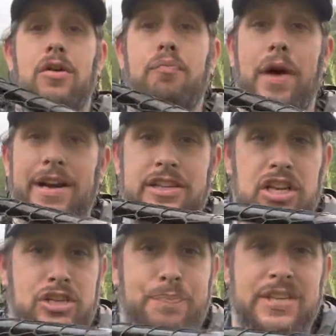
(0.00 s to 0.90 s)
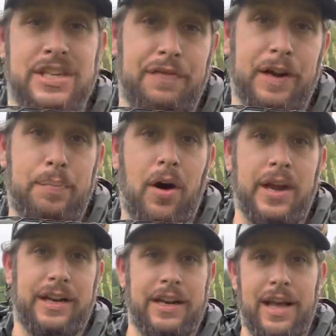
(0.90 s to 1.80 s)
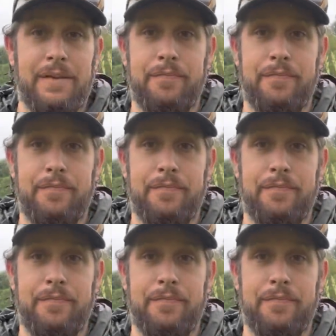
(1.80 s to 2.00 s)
predator specific pike net.